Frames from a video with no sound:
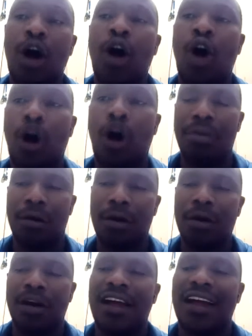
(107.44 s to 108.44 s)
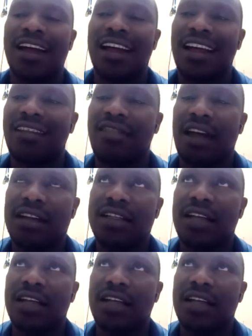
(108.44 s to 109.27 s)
hope that